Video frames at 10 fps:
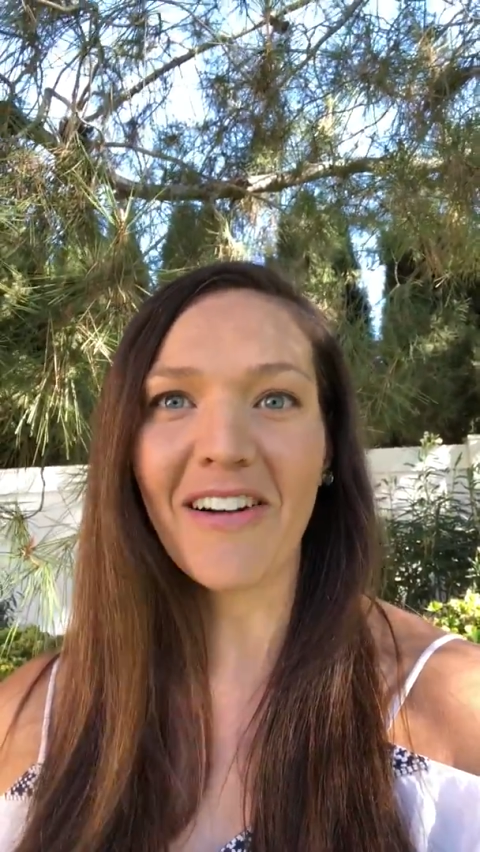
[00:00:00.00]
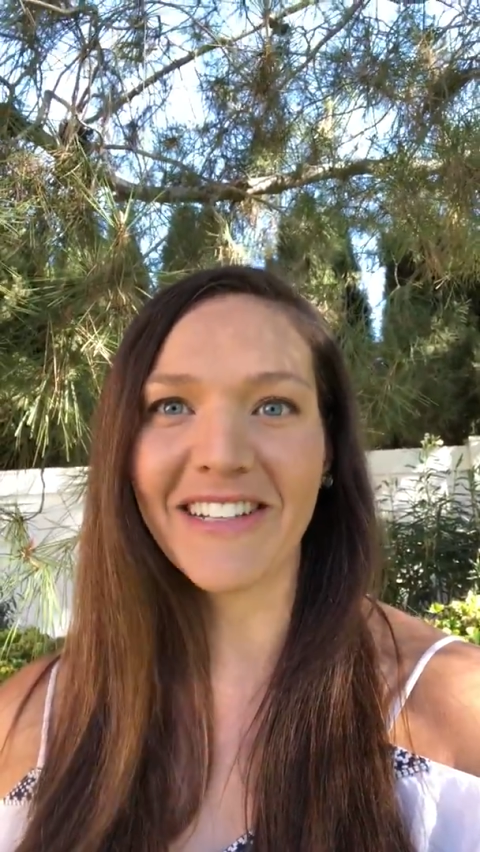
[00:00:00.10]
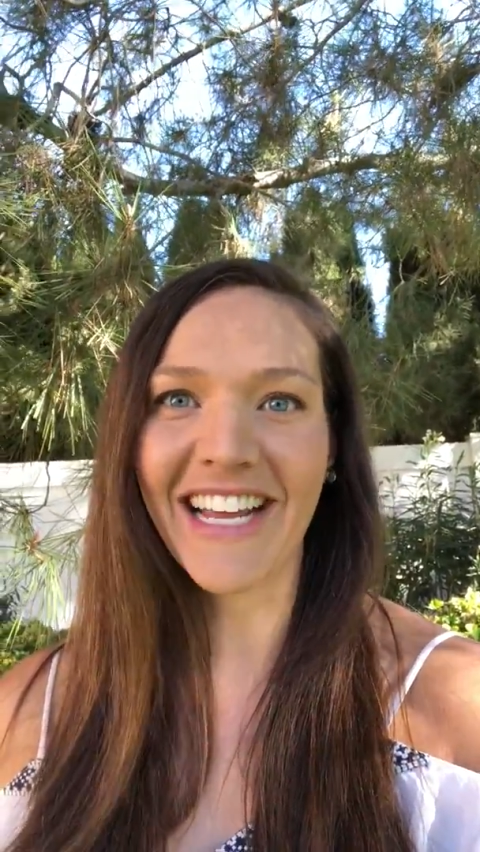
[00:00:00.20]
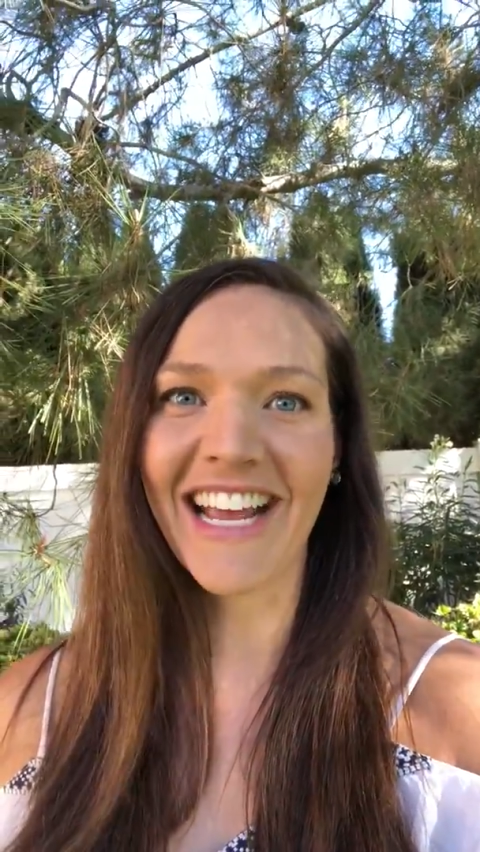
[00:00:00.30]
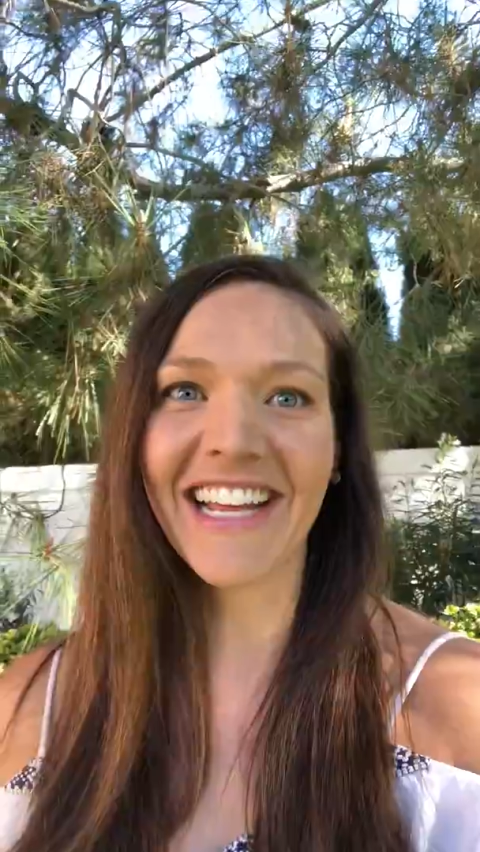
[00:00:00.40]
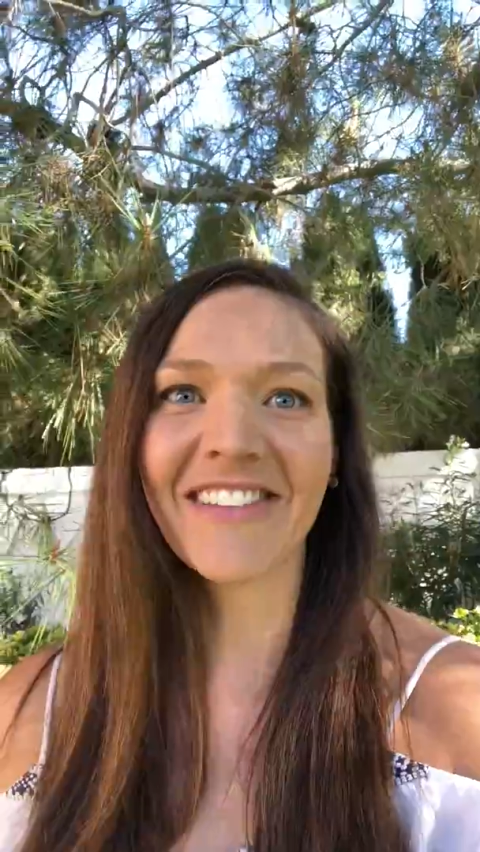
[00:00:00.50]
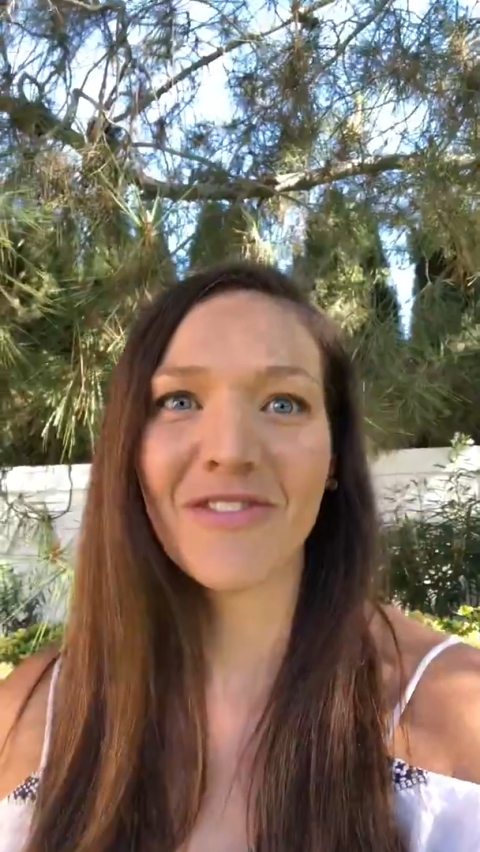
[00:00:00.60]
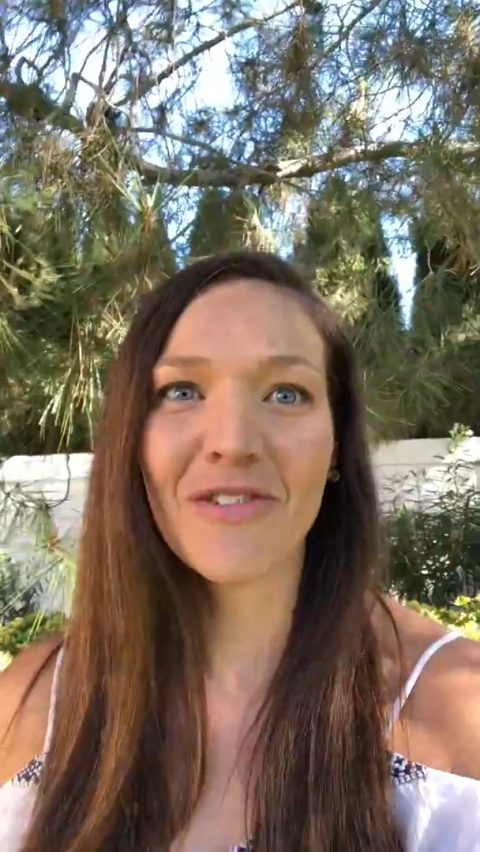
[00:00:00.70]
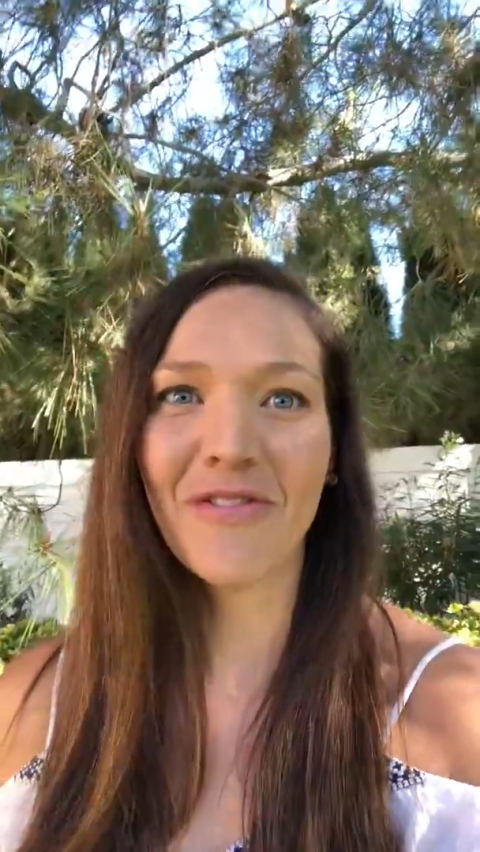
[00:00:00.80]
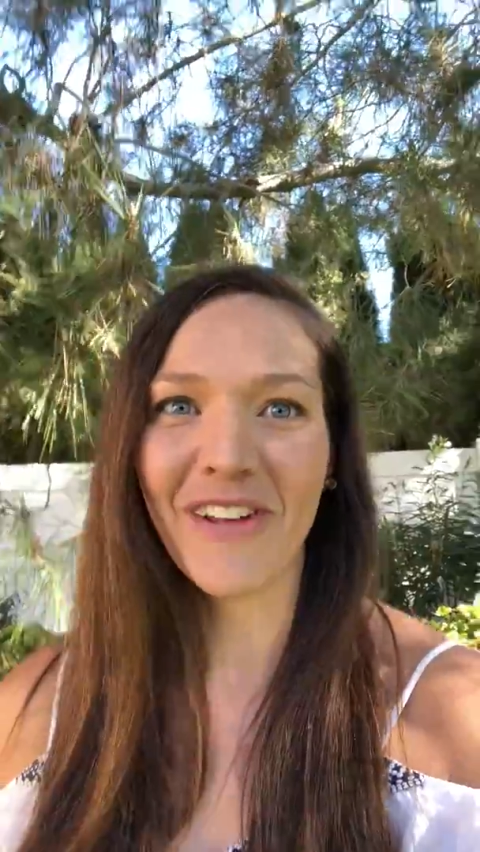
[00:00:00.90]
all-day
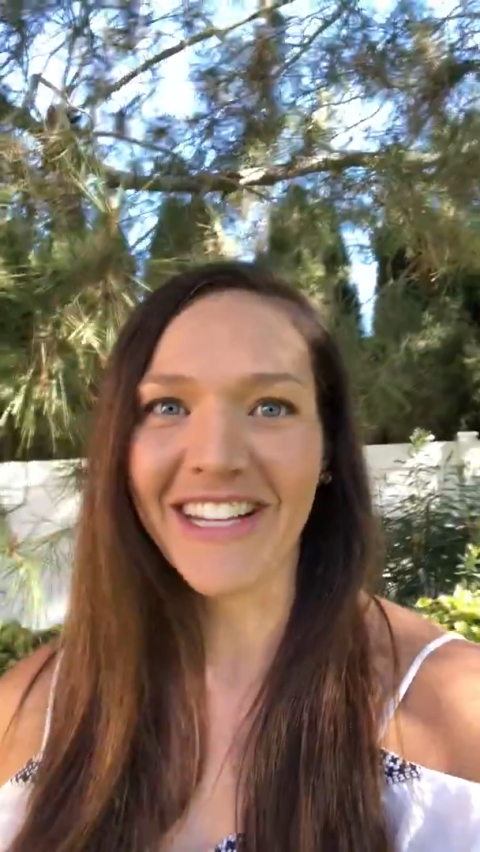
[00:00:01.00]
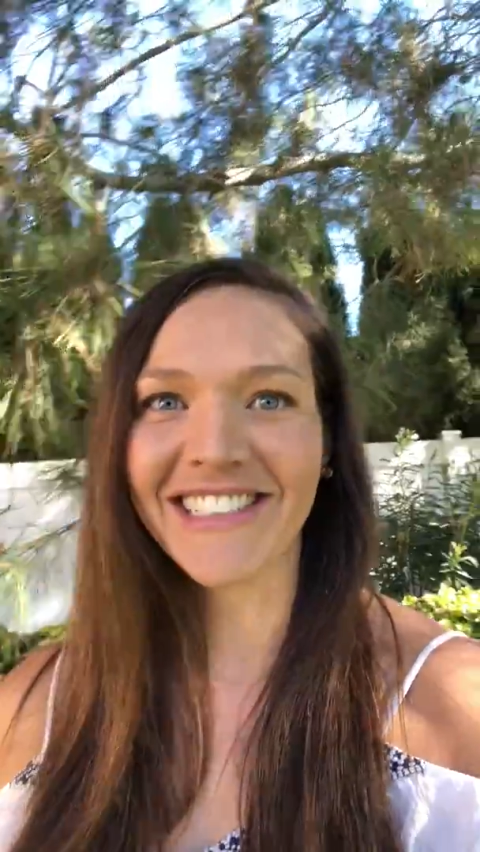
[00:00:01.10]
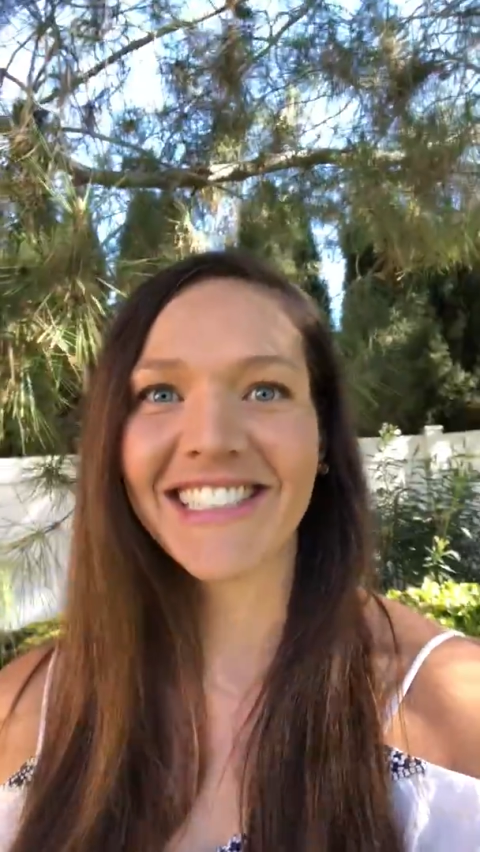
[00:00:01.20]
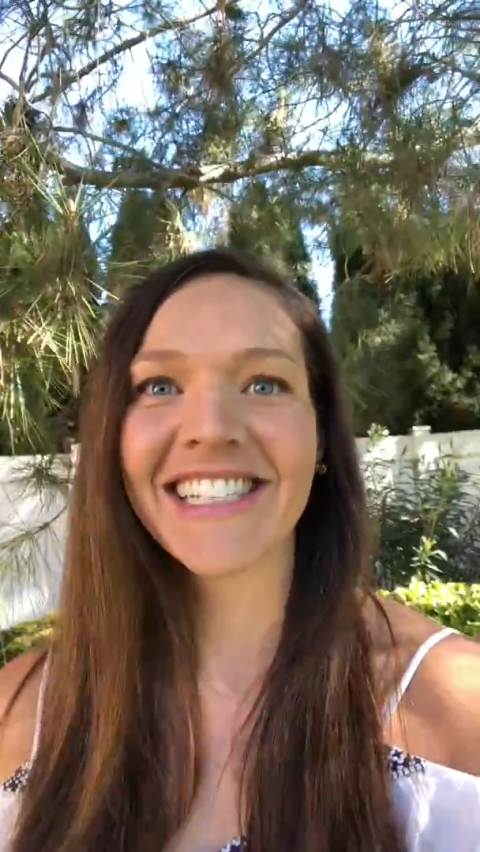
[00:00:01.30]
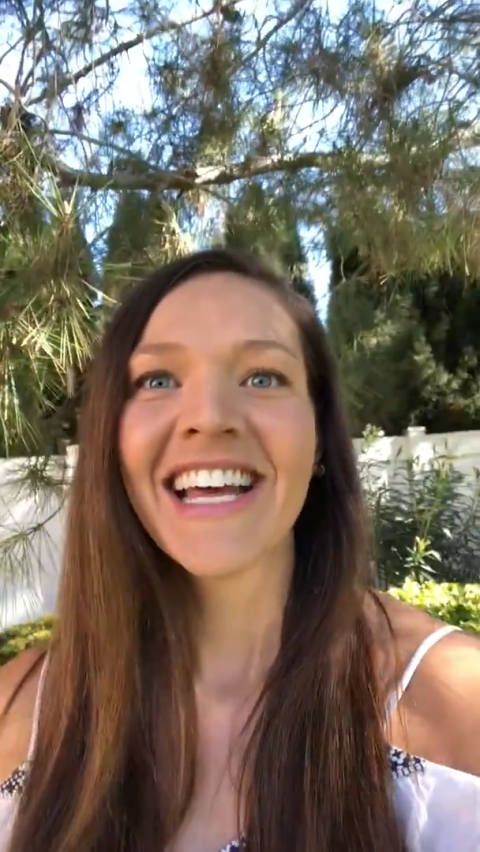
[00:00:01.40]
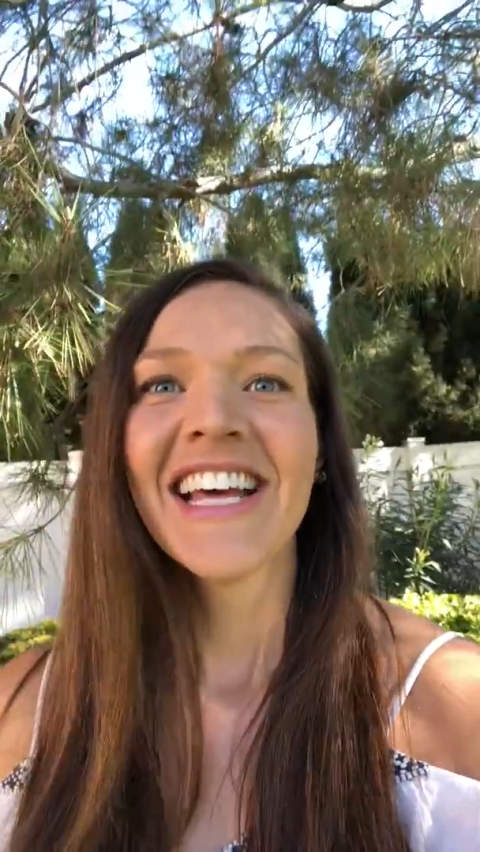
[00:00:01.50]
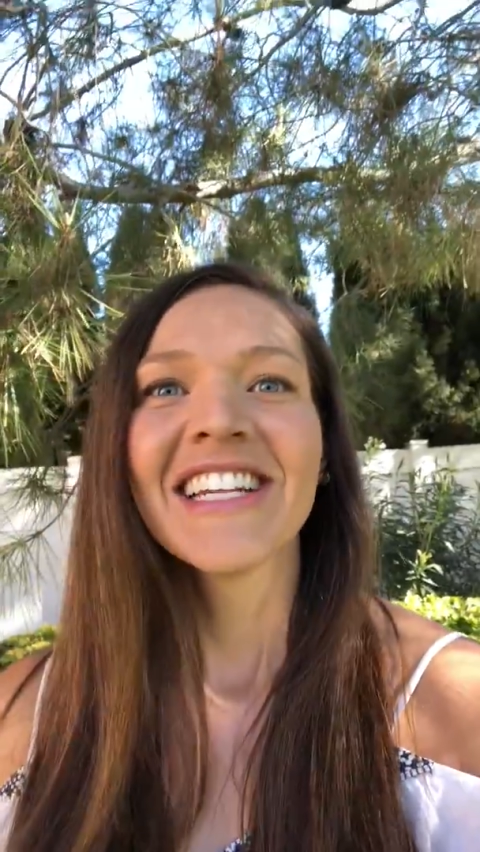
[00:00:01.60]
food feasts.